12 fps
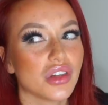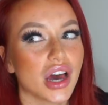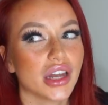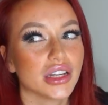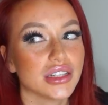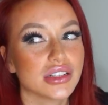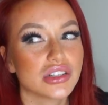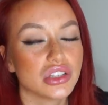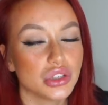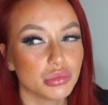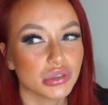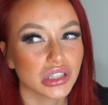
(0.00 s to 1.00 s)
that is
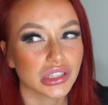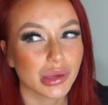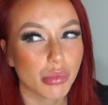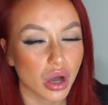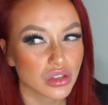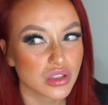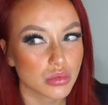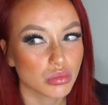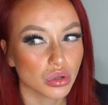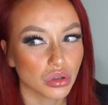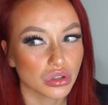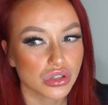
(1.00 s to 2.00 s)
humanly
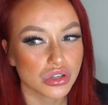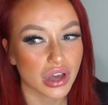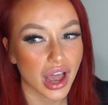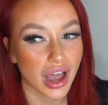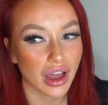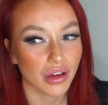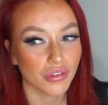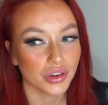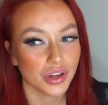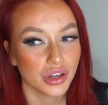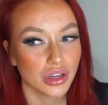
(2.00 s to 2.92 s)
possible to have